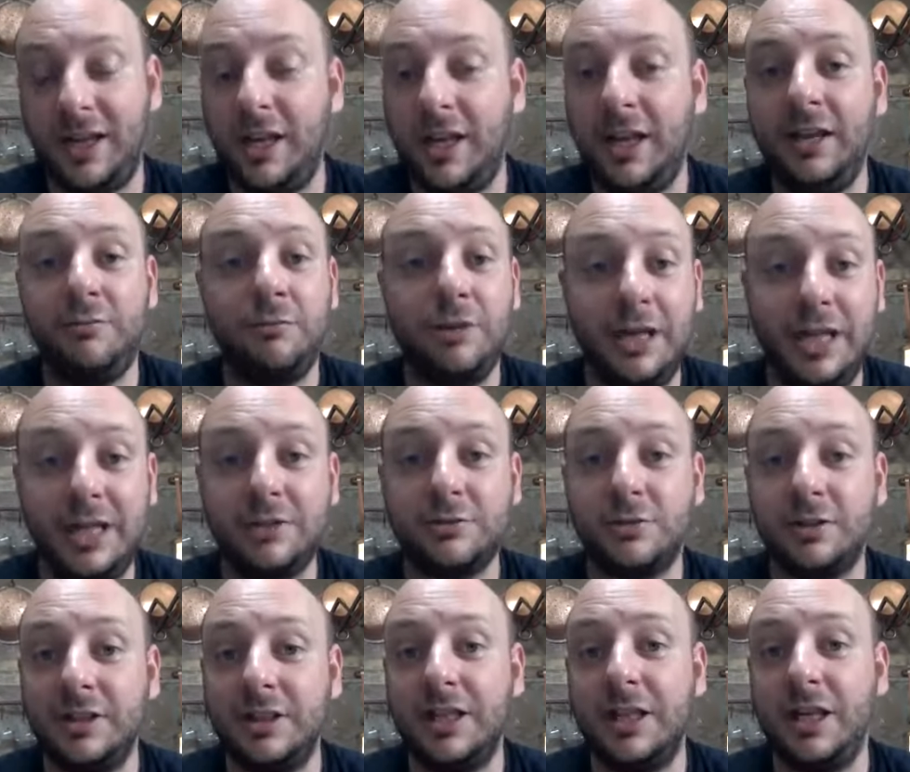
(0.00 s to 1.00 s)
He
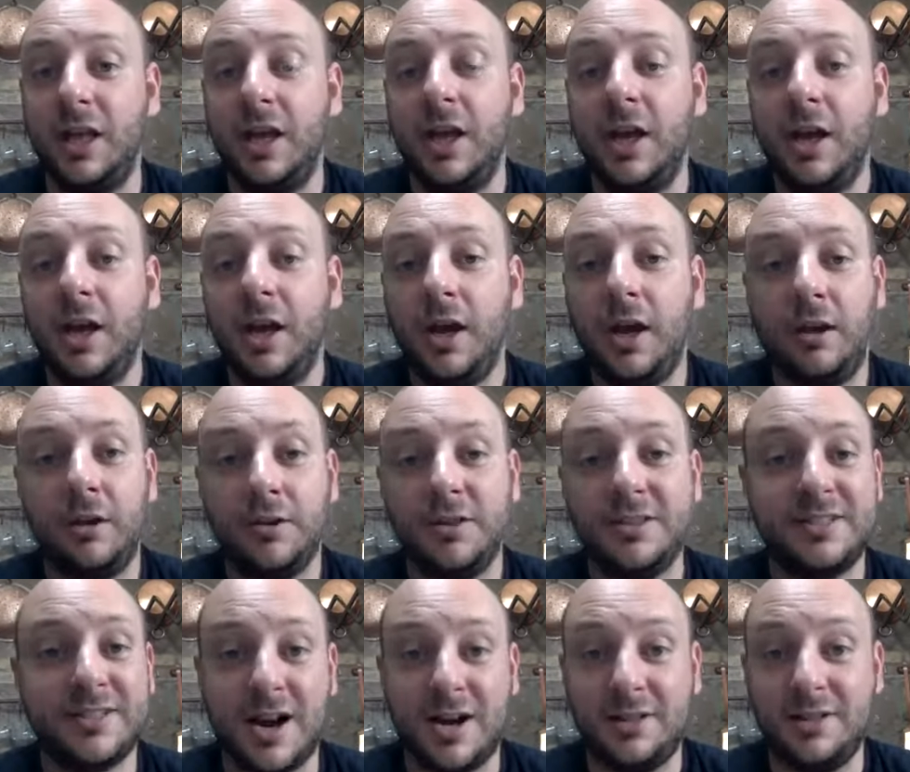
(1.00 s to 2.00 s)
literally
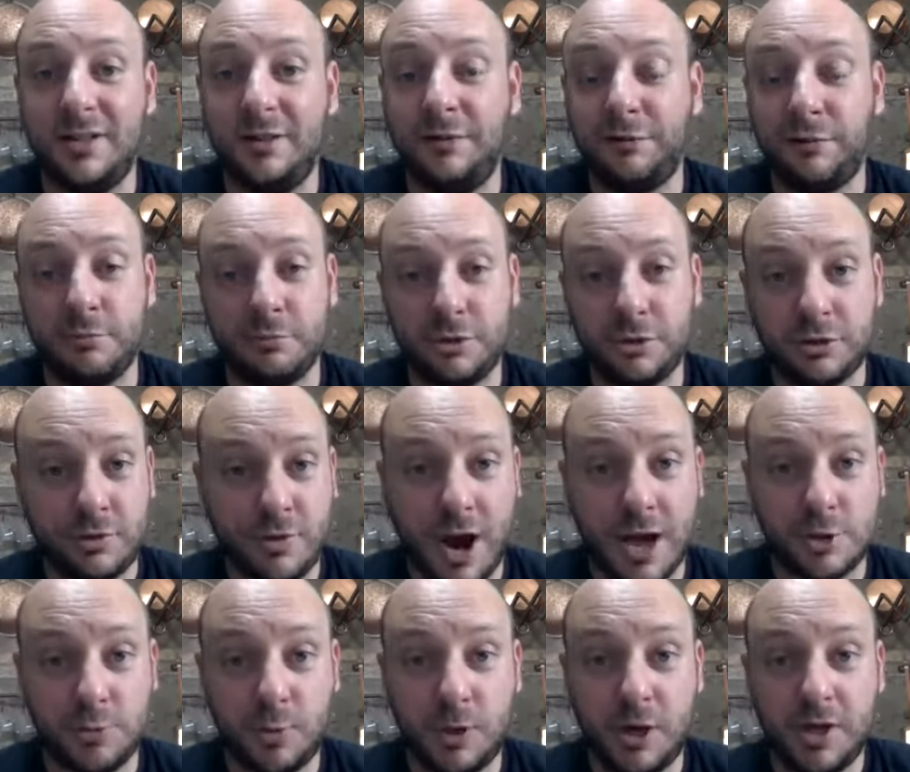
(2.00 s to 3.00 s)
started from
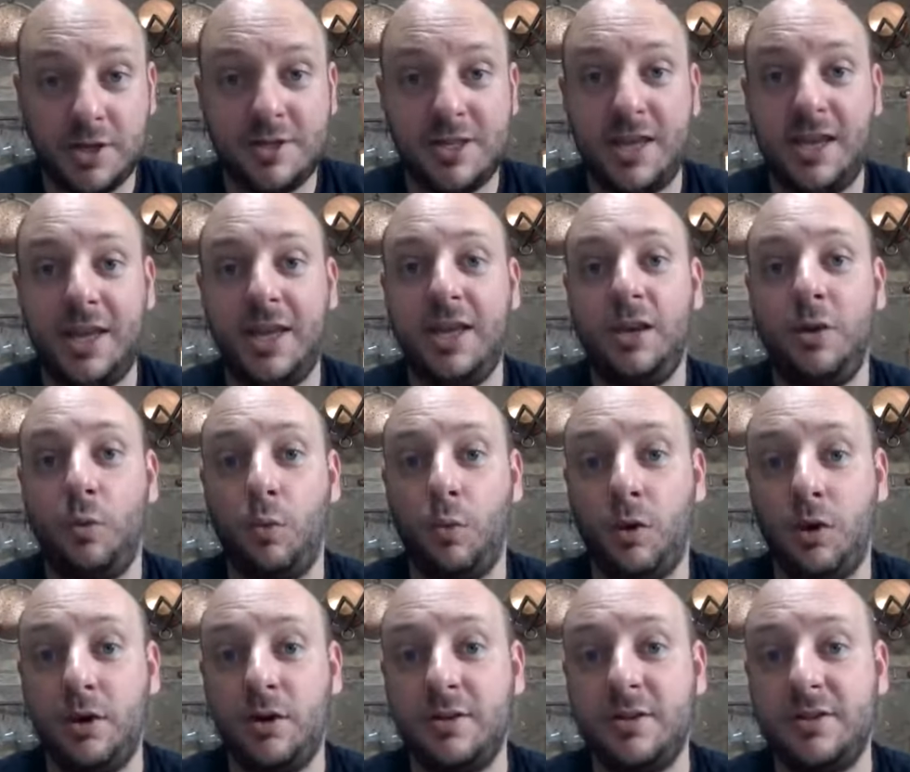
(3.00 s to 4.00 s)
scratch because he
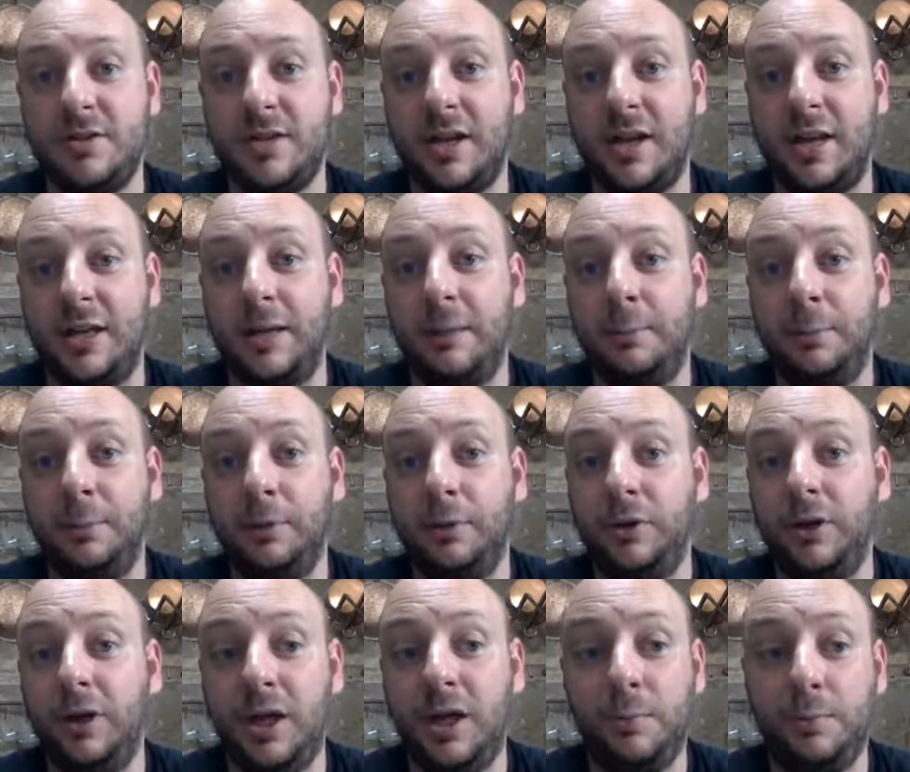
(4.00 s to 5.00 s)
was an
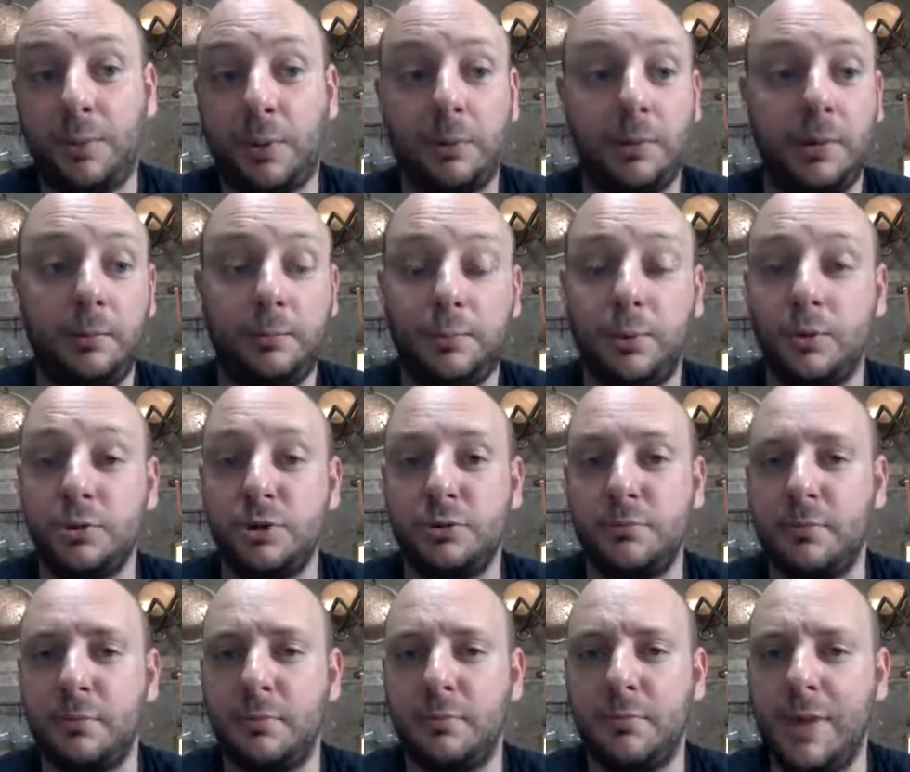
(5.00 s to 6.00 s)
employee, probably a project
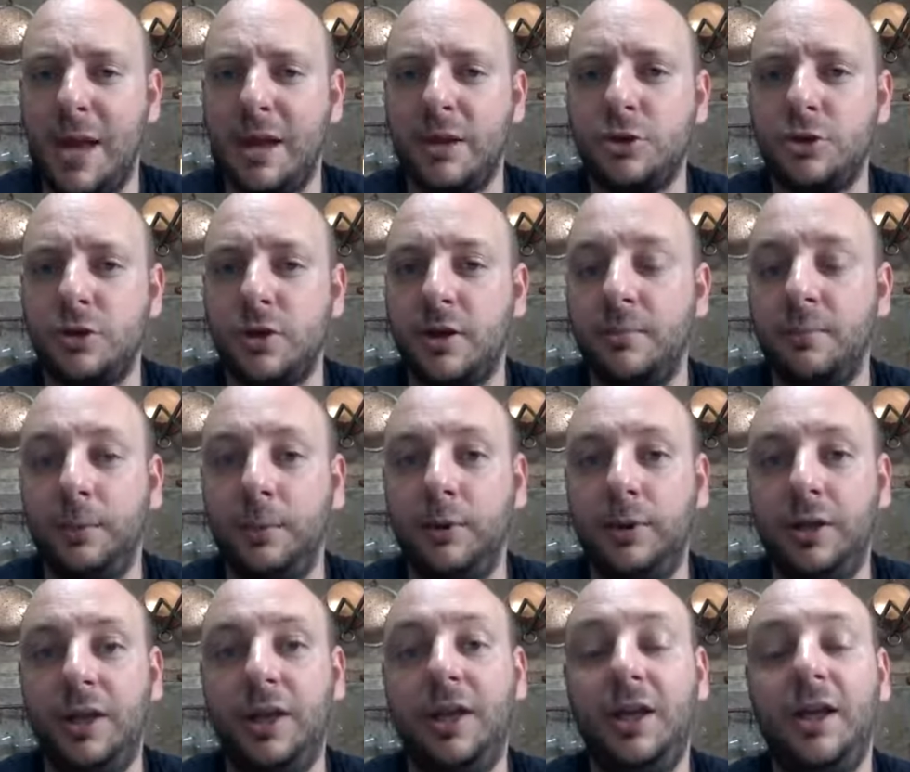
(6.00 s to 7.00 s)
manager
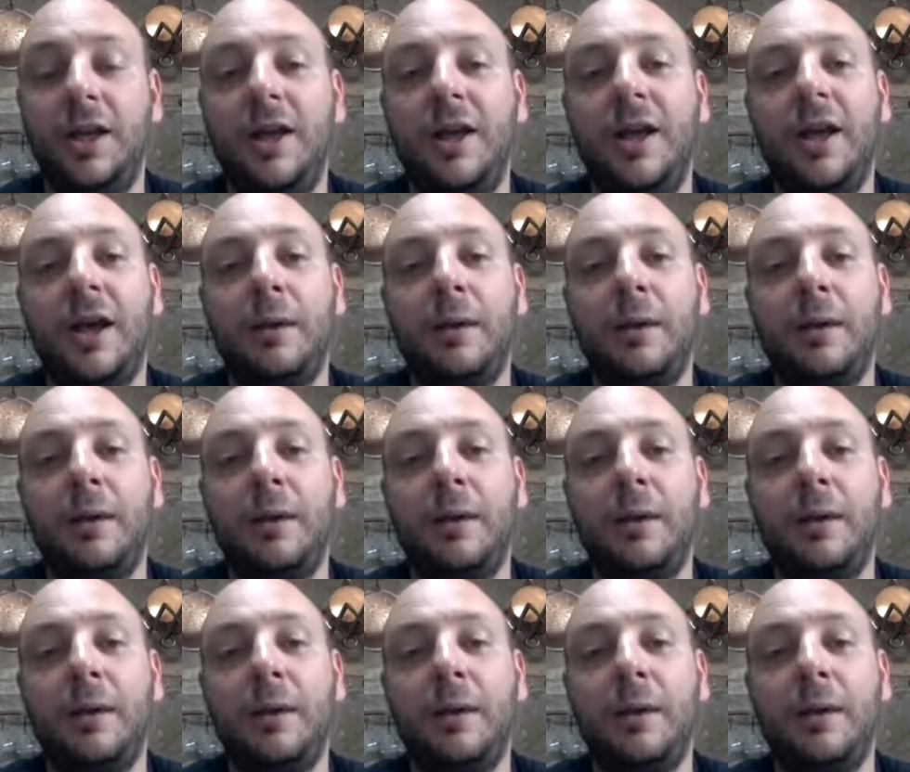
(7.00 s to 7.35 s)
employee,